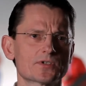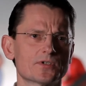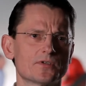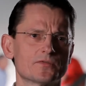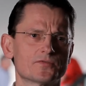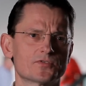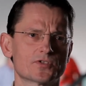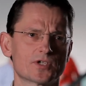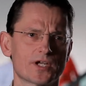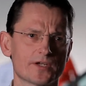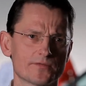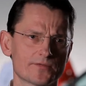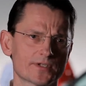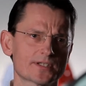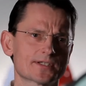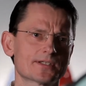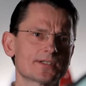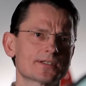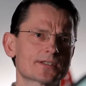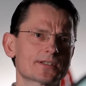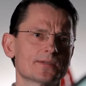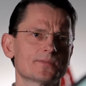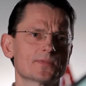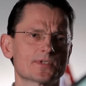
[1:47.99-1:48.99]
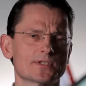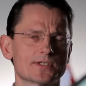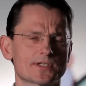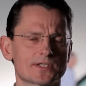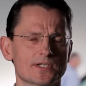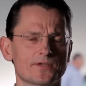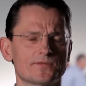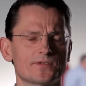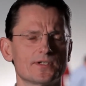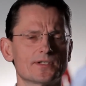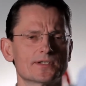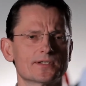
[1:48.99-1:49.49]
of driver systems and
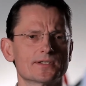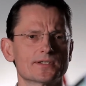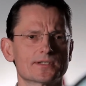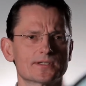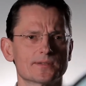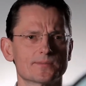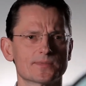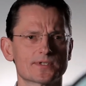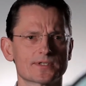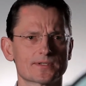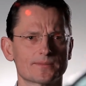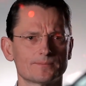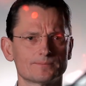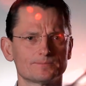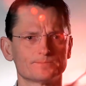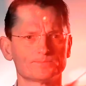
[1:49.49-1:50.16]
safety systems.